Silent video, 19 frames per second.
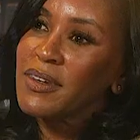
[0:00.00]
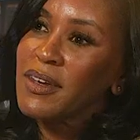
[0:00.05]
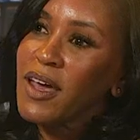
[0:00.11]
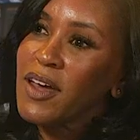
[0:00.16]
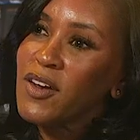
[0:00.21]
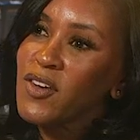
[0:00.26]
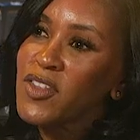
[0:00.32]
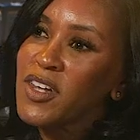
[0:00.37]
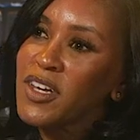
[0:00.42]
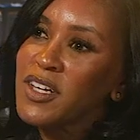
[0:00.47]
I
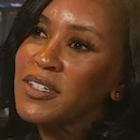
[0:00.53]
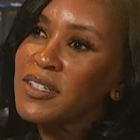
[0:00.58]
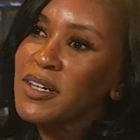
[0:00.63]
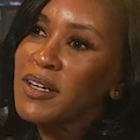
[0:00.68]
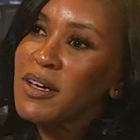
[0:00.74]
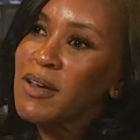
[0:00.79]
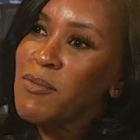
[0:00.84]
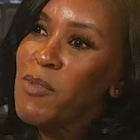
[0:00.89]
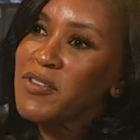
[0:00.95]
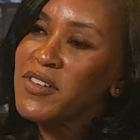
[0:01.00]
don't think it's going
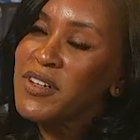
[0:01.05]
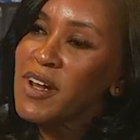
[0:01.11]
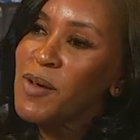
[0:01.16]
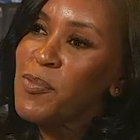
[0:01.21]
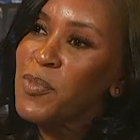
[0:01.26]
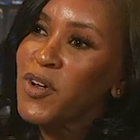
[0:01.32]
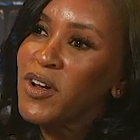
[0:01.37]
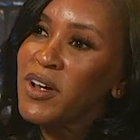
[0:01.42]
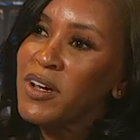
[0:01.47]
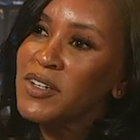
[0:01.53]
to come off the top
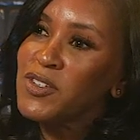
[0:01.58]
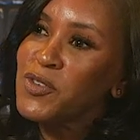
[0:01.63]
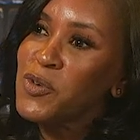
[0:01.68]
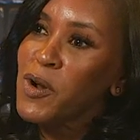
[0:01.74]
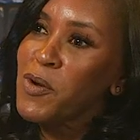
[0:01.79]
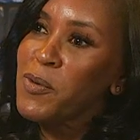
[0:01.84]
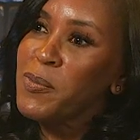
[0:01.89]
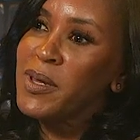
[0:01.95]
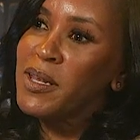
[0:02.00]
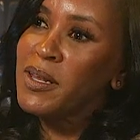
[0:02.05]
of your head because it would
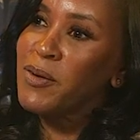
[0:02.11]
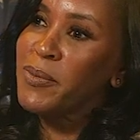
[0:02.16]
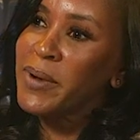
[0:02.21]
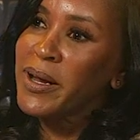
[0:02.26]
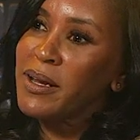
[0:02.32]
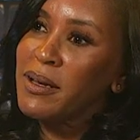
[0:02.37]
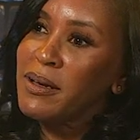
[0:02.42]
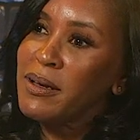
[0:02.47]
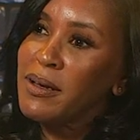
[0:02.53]
already be there, right?